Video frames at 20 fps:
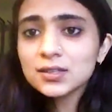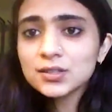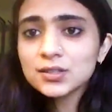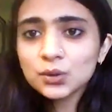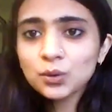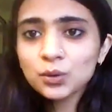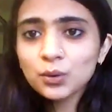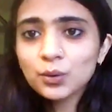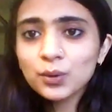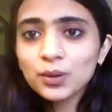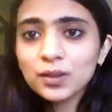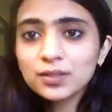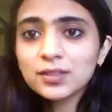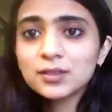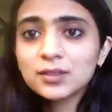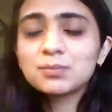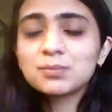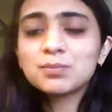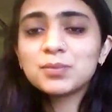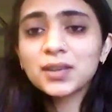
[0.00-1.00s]
So
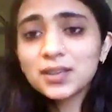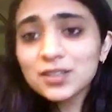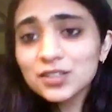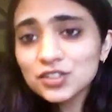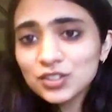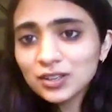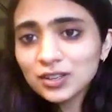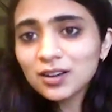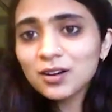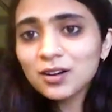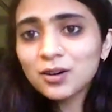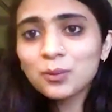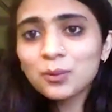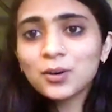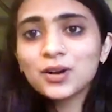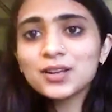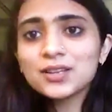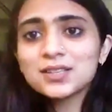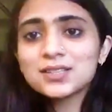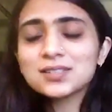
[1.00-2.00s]
the biggest trigger
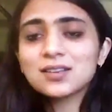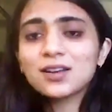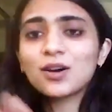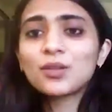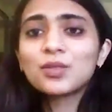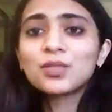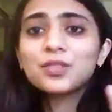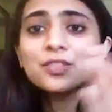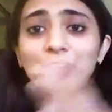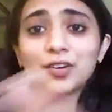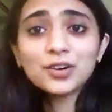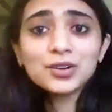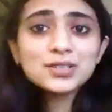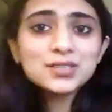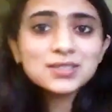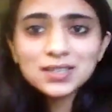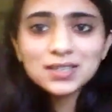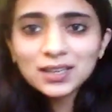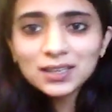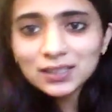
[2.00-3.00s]
was on
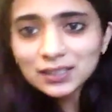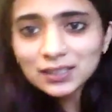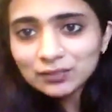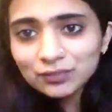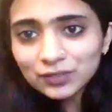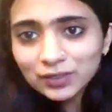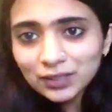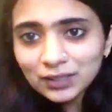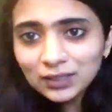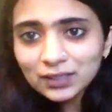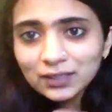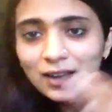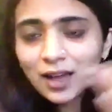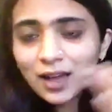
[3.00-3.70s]
Thursday evening,